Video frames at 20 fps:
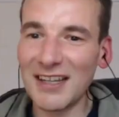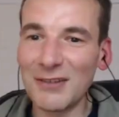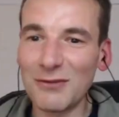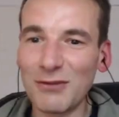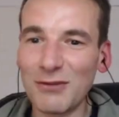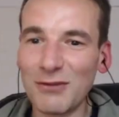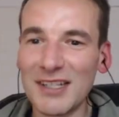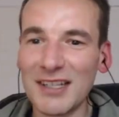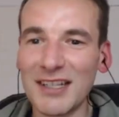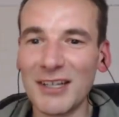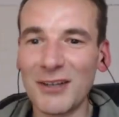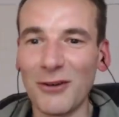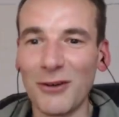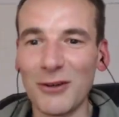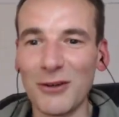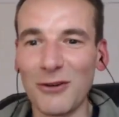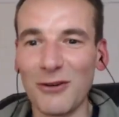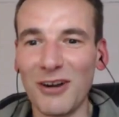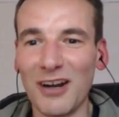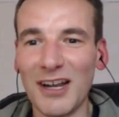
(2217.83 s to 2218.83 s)
has recently
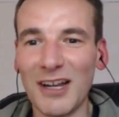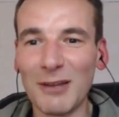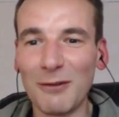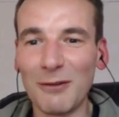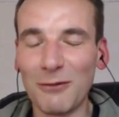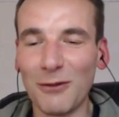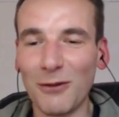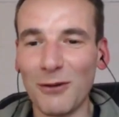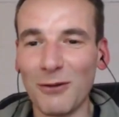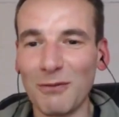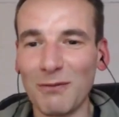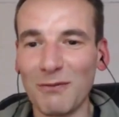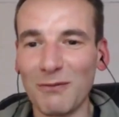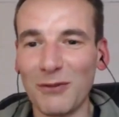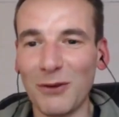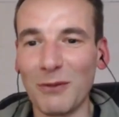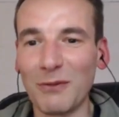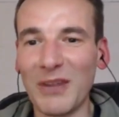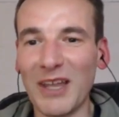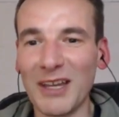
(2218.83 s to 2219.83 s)
caught your eye from
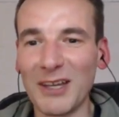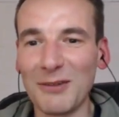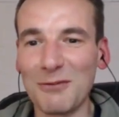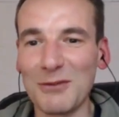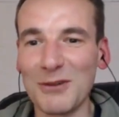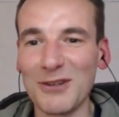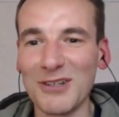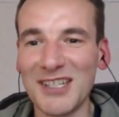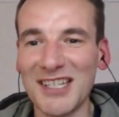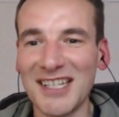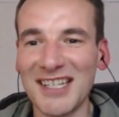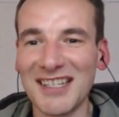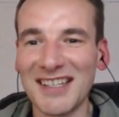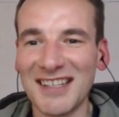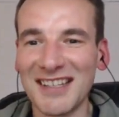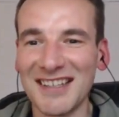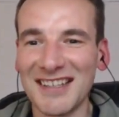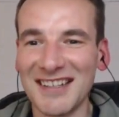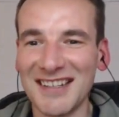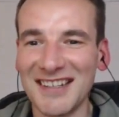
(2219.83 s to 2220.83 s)
from that community
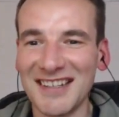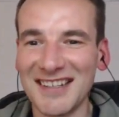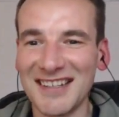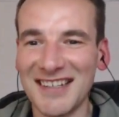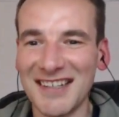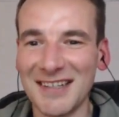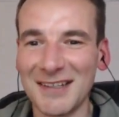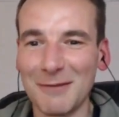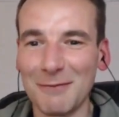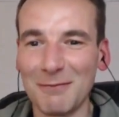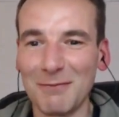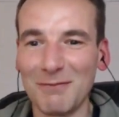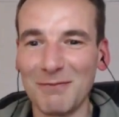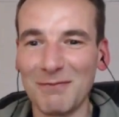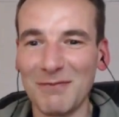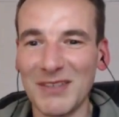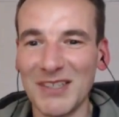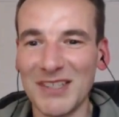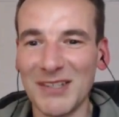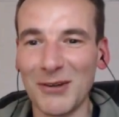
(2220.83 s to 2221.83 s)
that
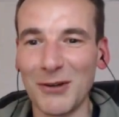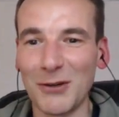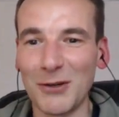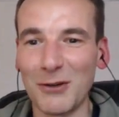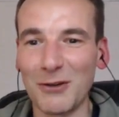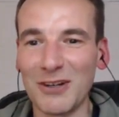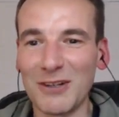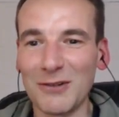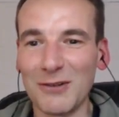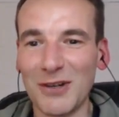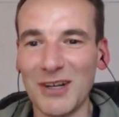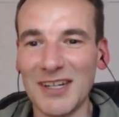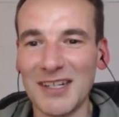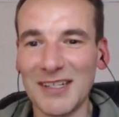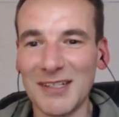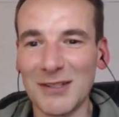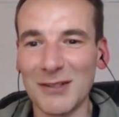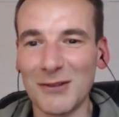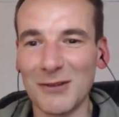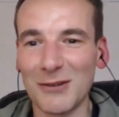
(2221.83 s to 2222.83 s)
um, has caught your
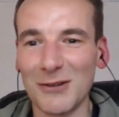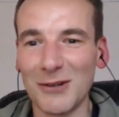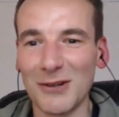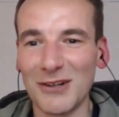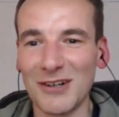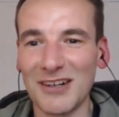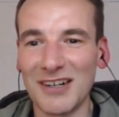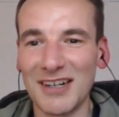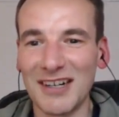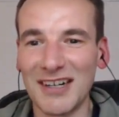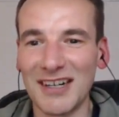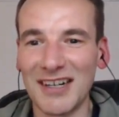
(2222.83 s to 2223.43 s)
interest, or